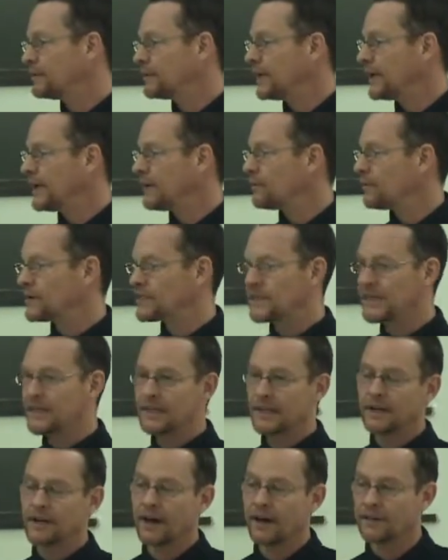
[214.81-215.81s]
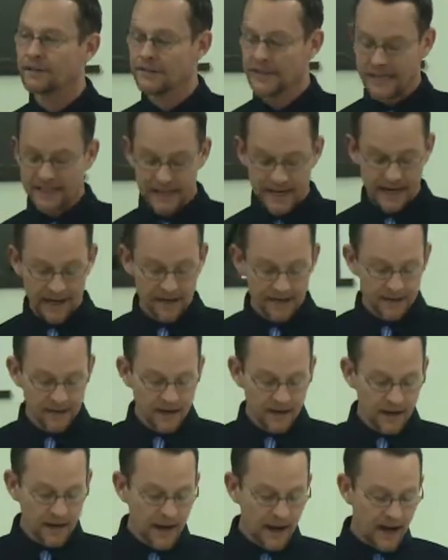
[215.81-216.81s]
It wasn't in the cards that day.
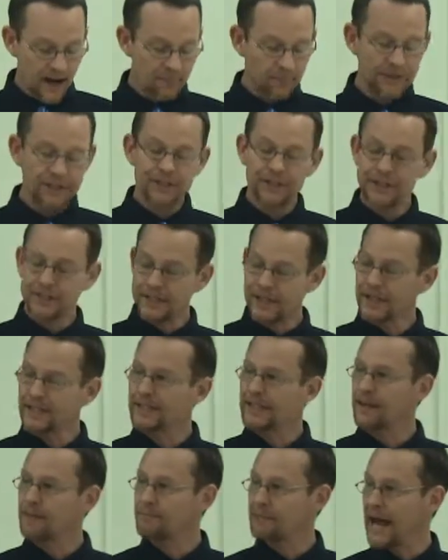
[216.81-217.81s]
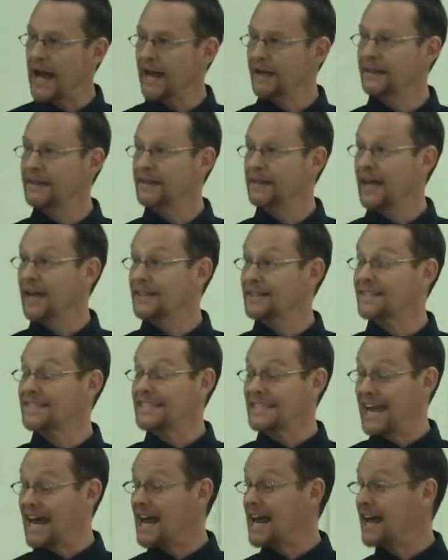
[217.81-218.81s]
But she did come back the next
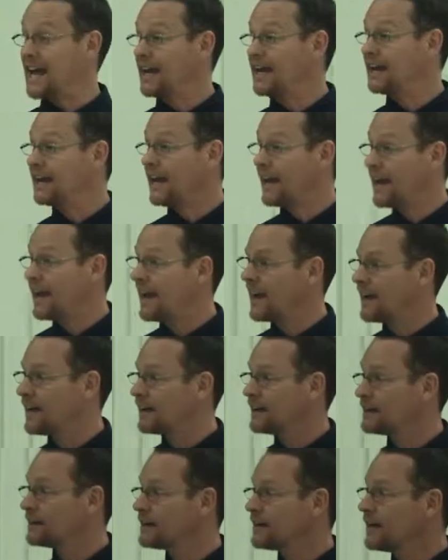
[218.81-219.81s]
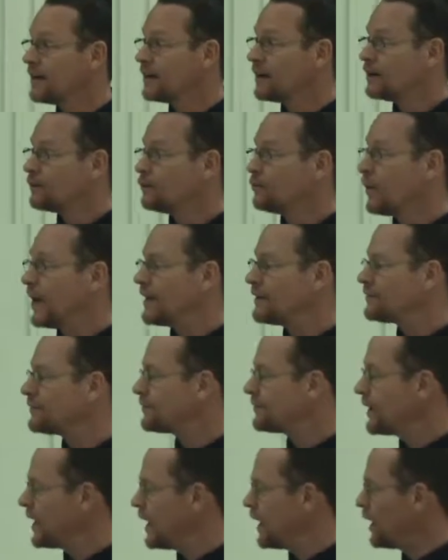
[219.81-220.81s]
day and went
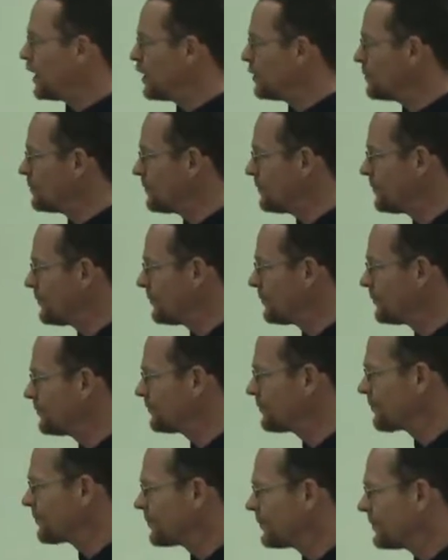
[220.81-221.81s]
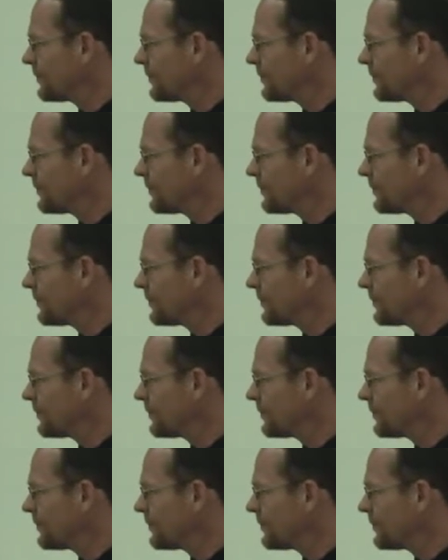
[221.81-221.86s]
from